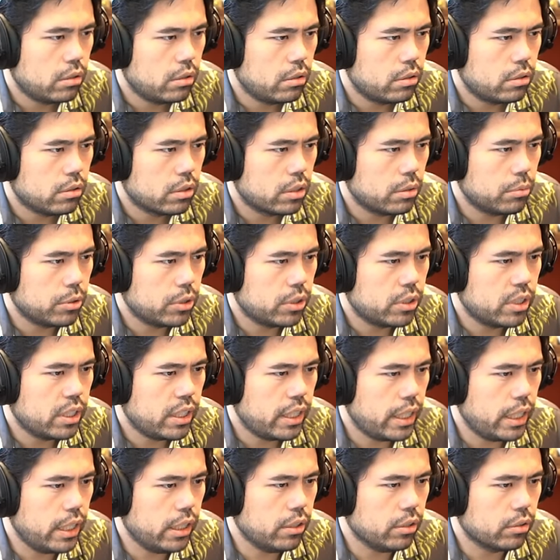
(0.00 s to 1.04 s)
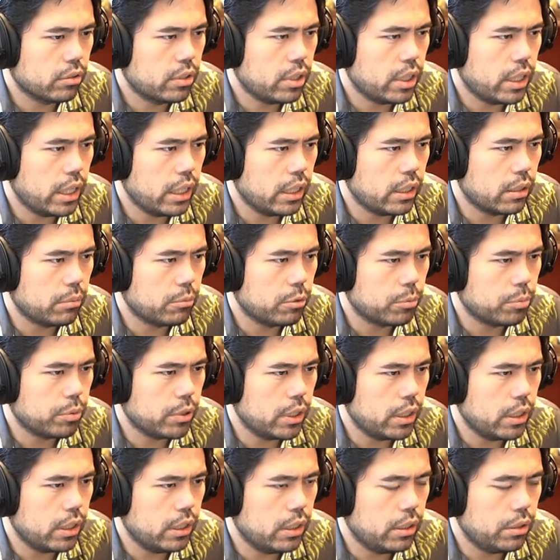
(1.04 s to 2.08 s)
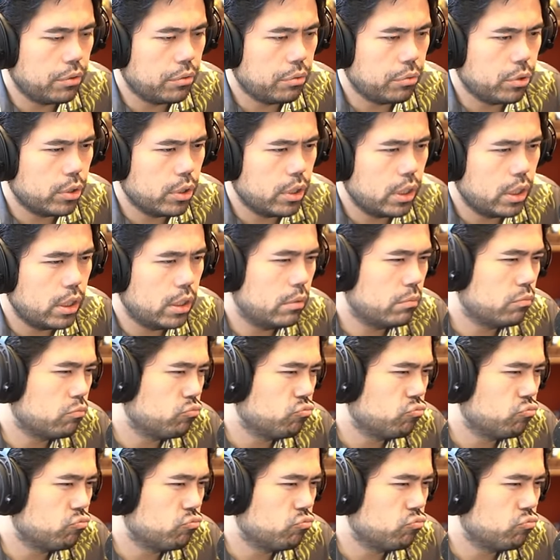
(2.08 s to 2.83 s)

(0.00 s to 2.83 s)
I'm gonna take he'll take and I'm gonna play e3